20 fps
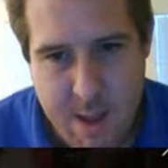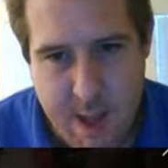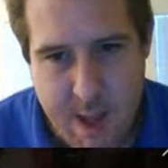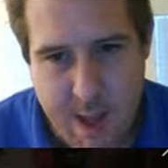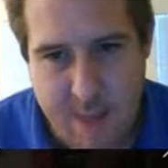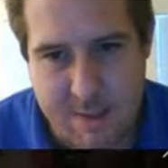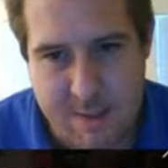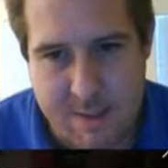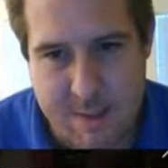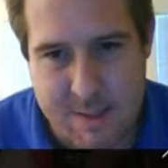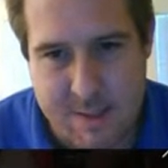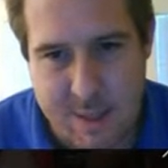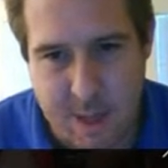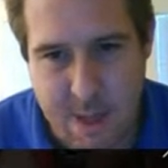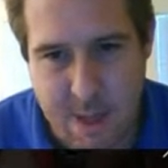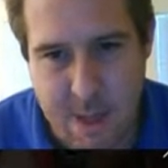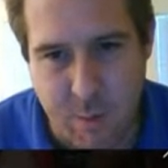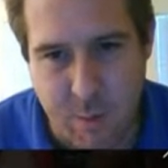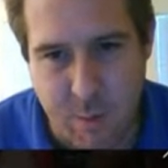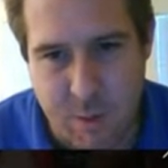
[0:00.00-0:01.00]
S is
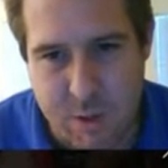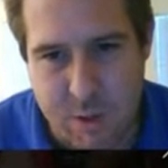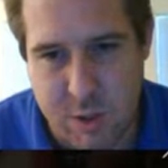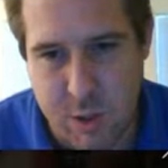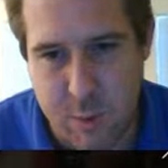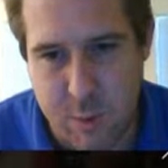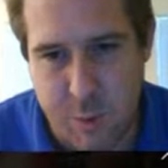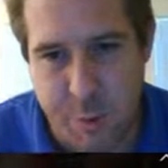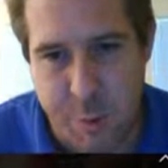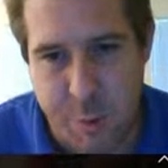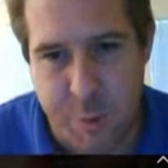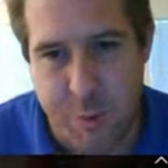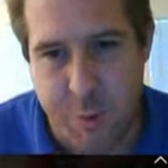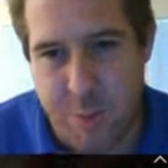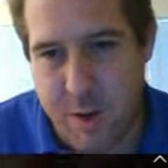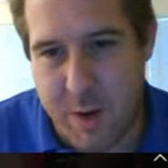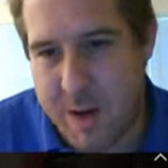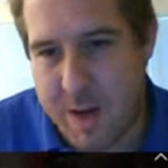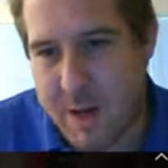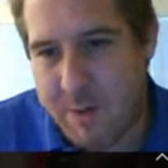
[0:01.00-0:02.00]
equal to
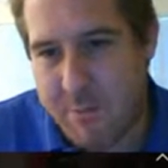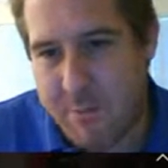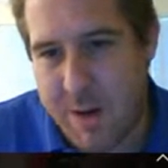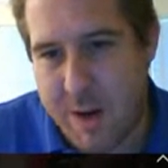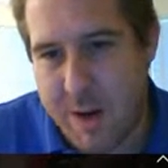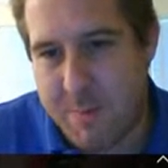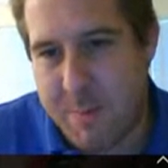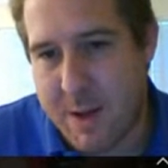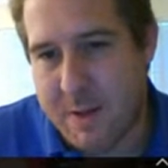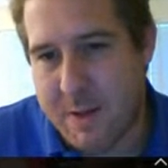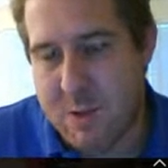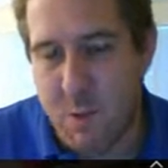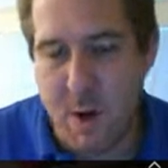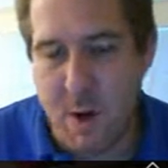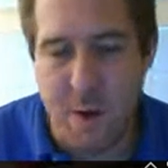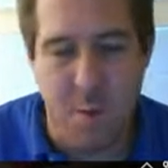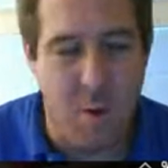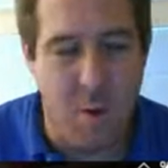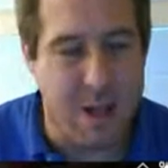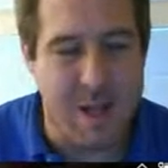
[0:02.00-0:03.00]
3 divided by
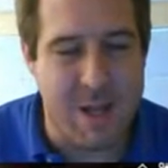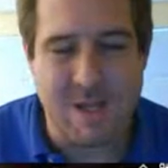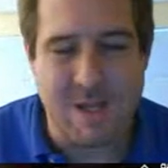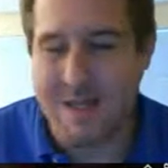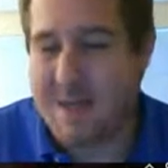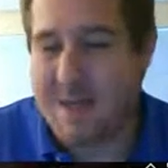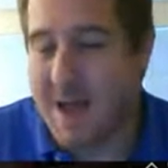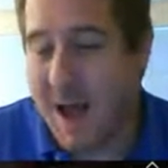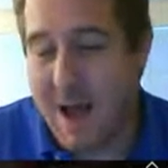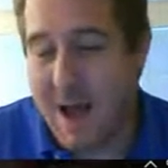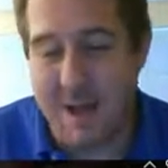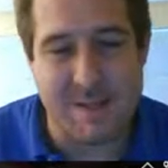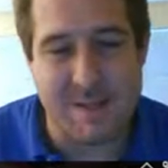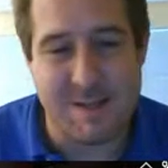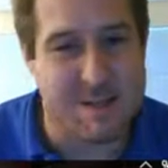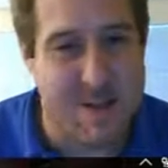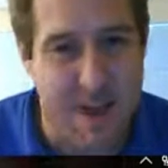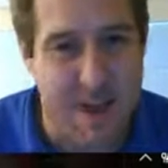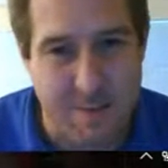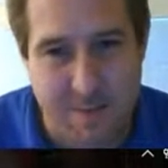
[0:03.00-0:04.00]
21 is not
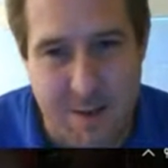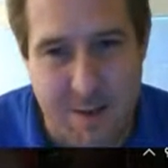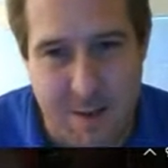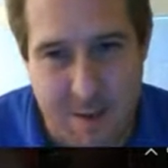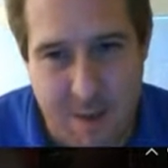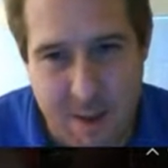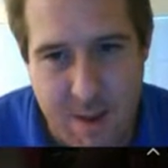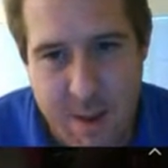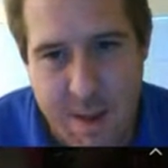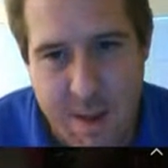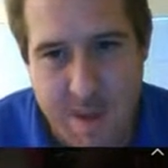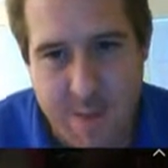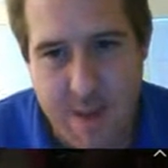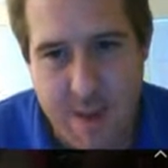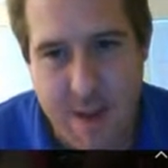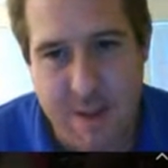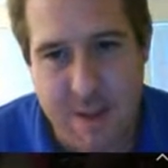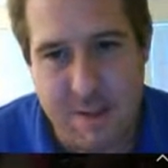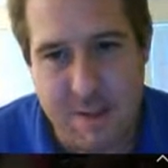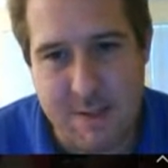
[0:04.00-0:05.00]
7.
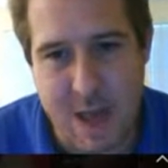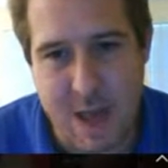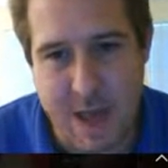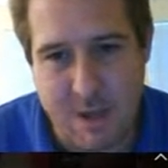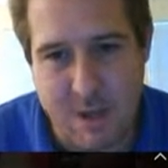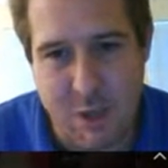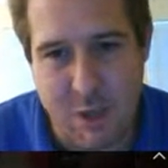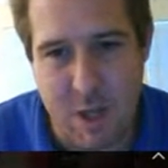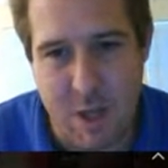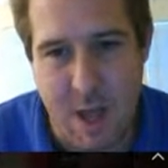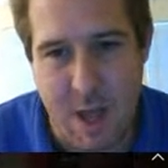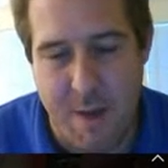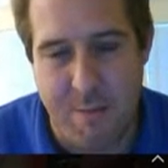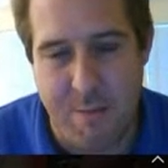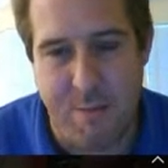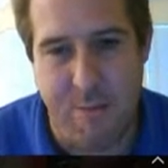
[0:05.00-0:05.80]
That is actually a